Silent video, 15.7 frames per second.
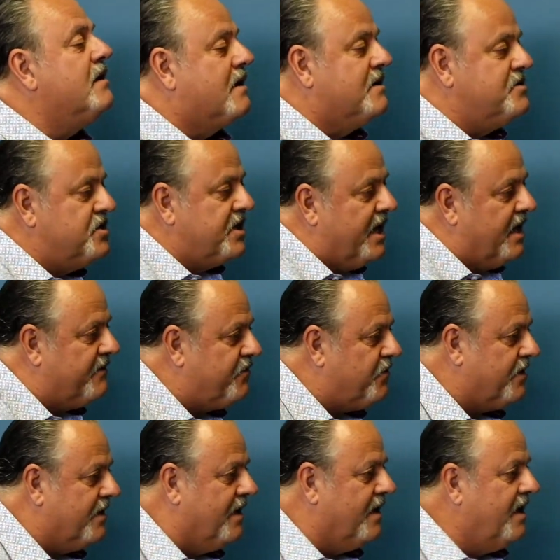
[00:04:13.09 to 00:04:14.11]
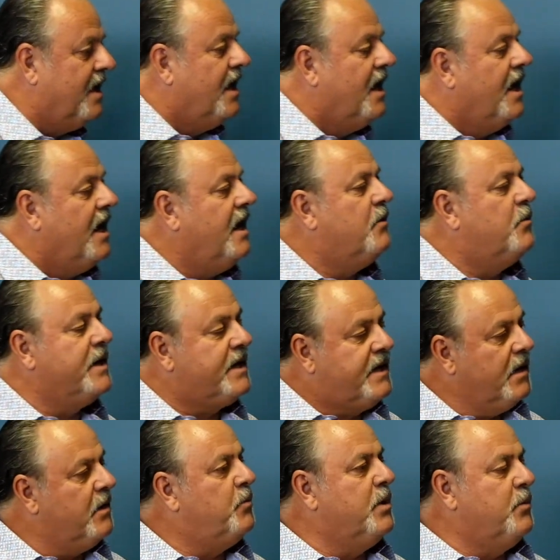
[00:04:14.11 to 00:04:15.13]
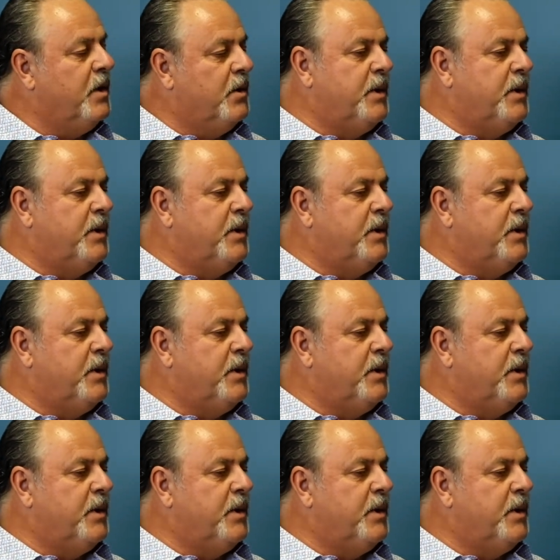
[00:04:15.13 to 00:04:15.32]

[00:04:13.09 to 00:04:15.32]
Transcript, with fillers: Because you can't afford it. Absolutely. And when, and when we,